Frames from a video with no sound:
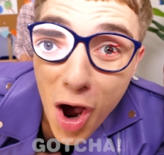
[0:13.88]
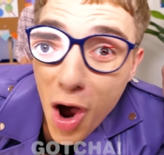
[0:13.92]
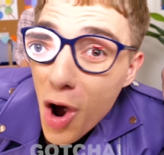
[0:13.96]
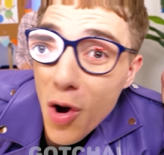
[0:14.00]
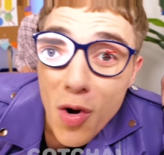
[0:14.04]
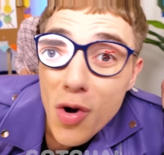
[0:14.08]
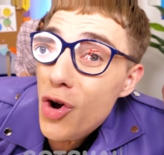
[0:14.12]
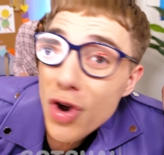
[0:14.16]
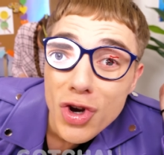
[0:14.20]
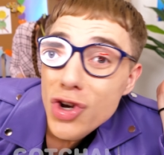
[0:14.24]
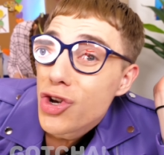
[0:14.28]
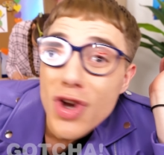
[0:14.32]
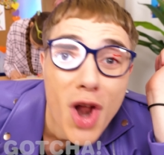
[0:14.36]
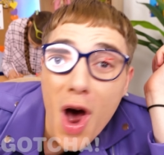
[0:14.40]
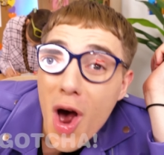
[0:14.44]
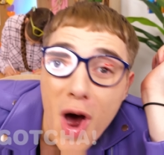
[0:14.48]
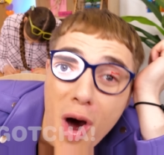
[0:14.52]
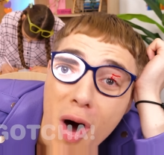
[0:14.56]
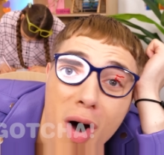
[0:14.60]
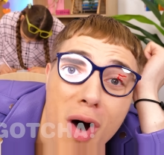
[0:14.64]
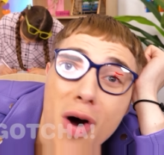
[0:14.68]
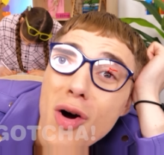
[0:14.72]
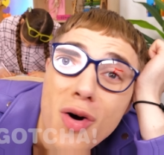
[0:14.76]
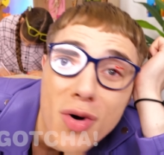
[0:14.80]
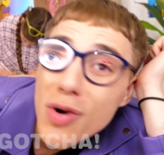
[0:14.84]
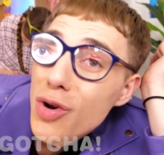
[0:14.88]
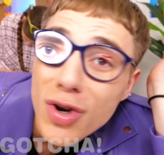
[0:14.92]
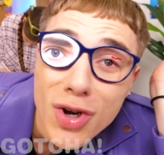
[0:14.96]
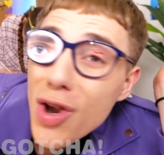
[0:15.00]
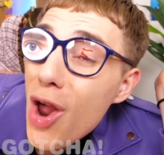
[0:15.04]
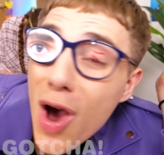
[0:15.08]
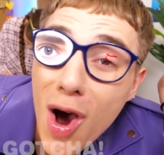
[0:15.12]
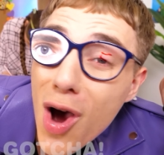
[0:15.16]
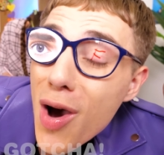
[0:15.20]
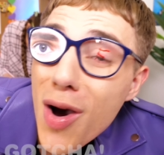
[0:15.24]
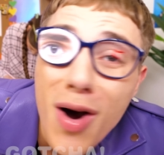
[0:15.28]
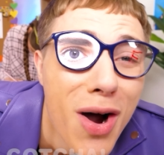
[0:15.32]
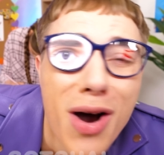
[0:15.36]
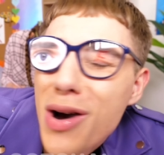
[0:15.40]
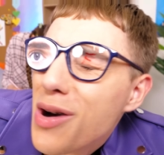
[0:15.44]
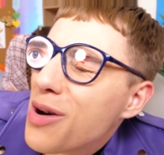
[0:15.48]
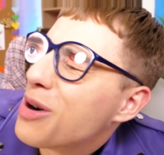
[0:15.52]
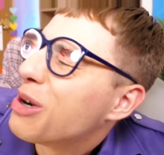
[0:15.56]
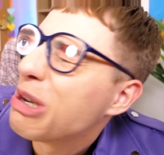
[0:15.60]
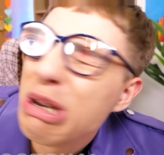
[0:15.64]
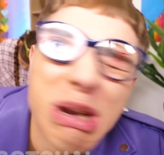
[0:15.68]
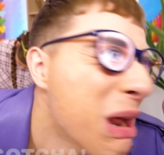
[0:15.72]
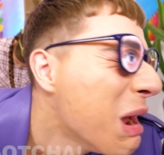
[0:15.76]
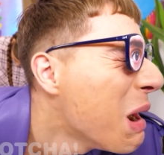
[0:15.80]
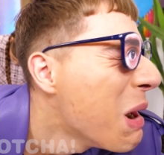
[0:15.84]
no, no, no, no, no,
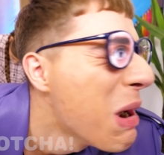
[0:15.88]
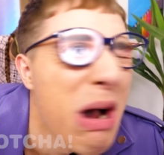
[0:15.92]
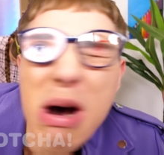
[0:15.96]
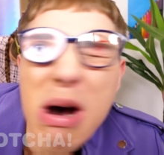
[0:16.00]
no!